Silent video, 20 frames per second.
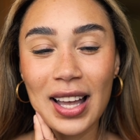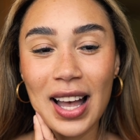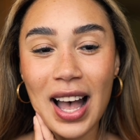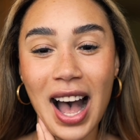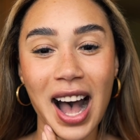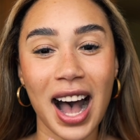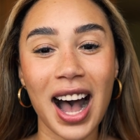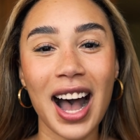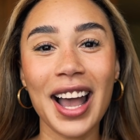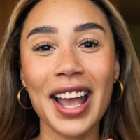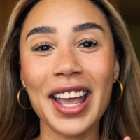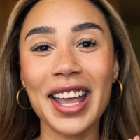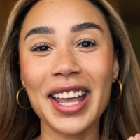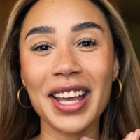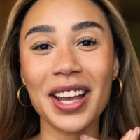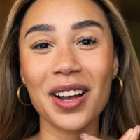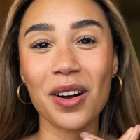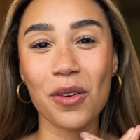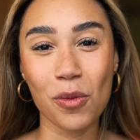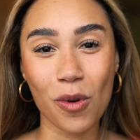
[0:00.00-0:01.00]

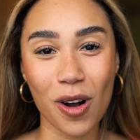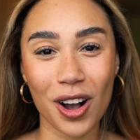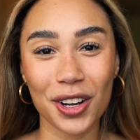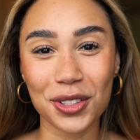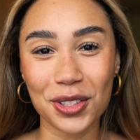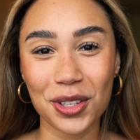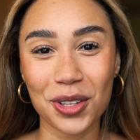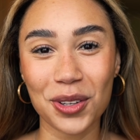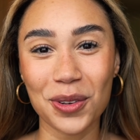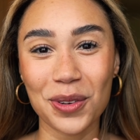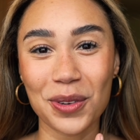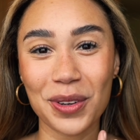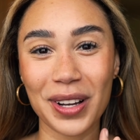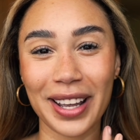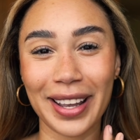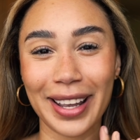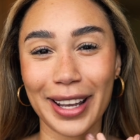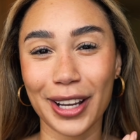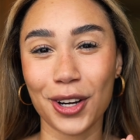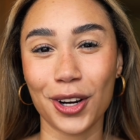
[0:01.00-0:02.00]
I want to
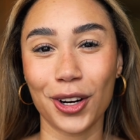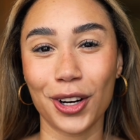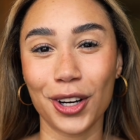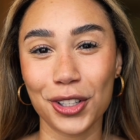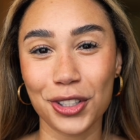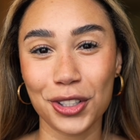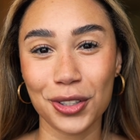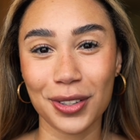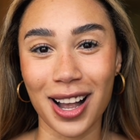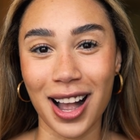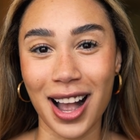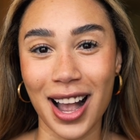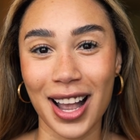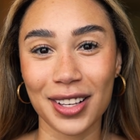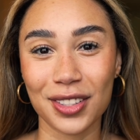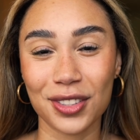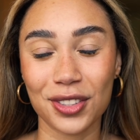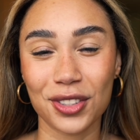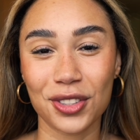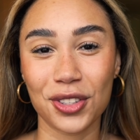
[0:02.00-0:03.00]
encourage you
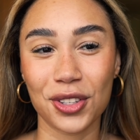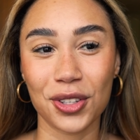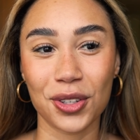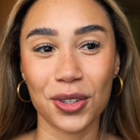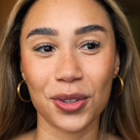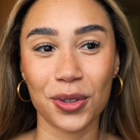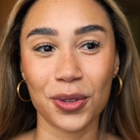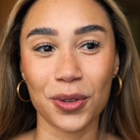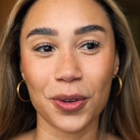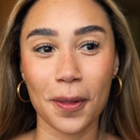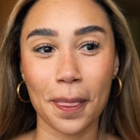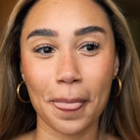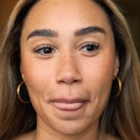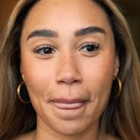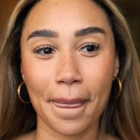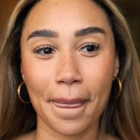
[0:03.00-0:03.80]
guys to